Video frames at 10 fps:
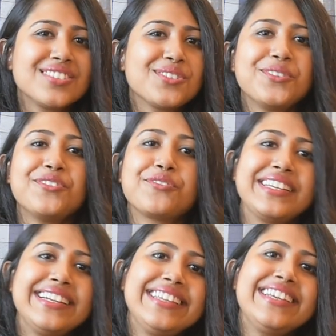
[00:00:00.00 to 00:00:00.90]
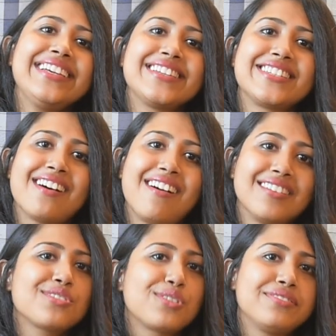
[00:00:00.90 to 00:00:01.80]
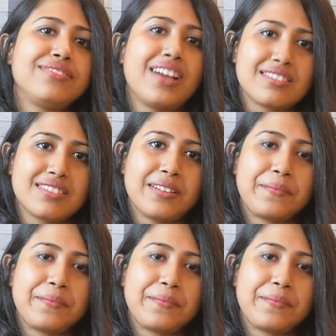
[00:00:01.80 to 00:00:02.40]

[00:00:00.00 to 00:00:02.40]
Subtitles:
don't really dance or flutter.